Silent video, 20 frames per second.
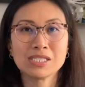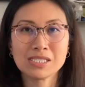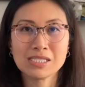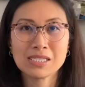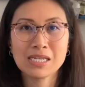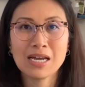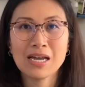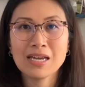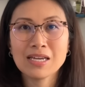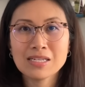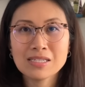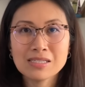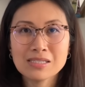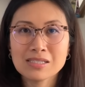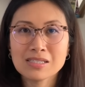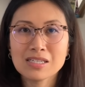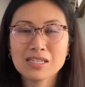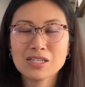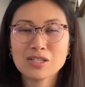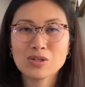
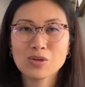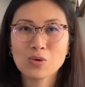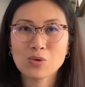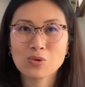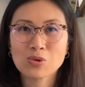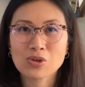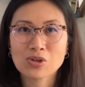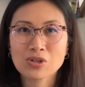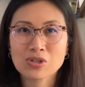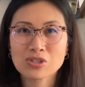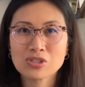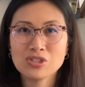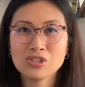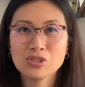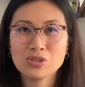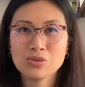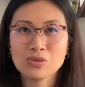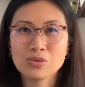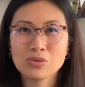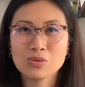designs in order
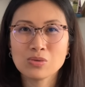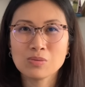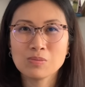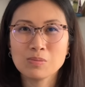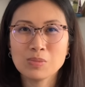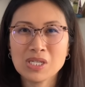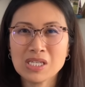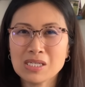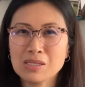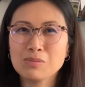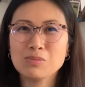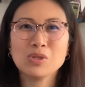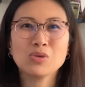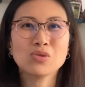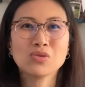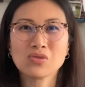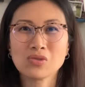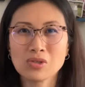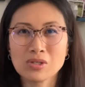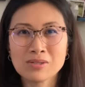to be
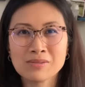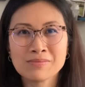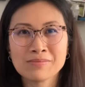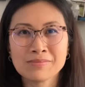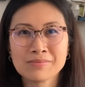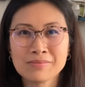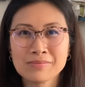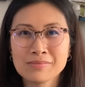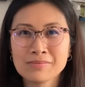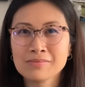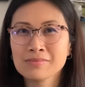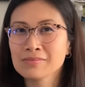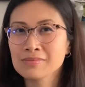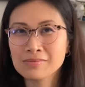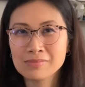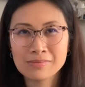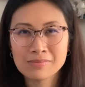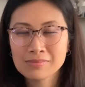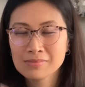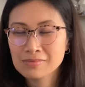beautiful.
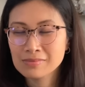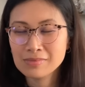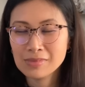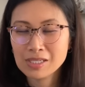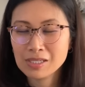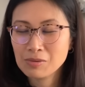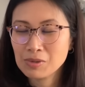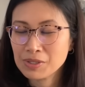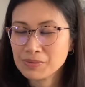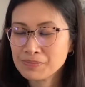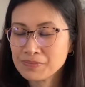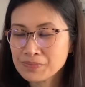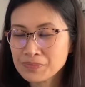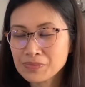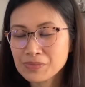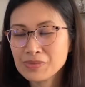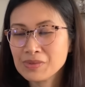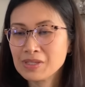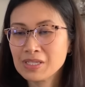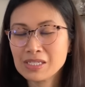Anyway,
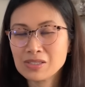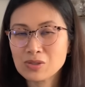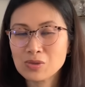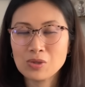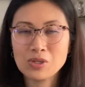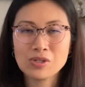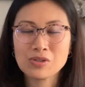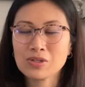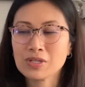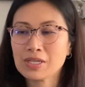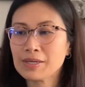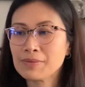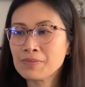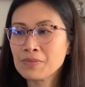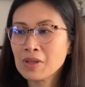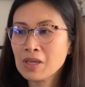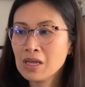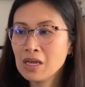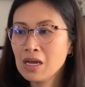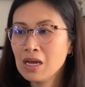that's a whole other thing.
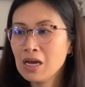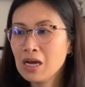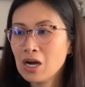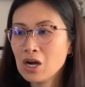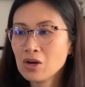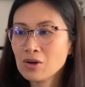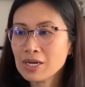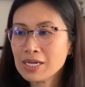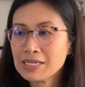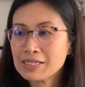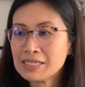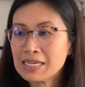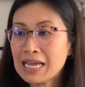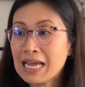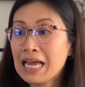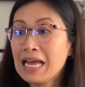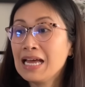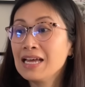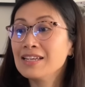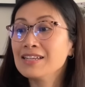All right,
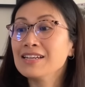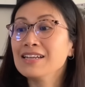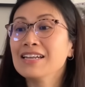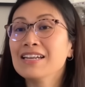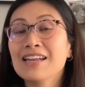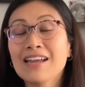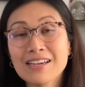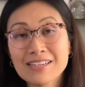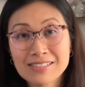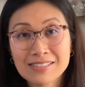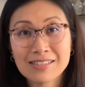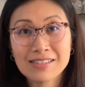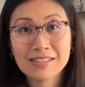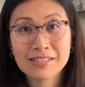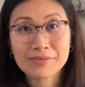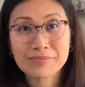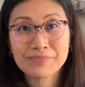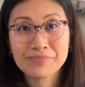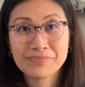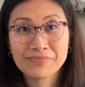next
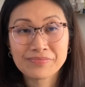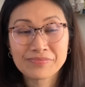thing.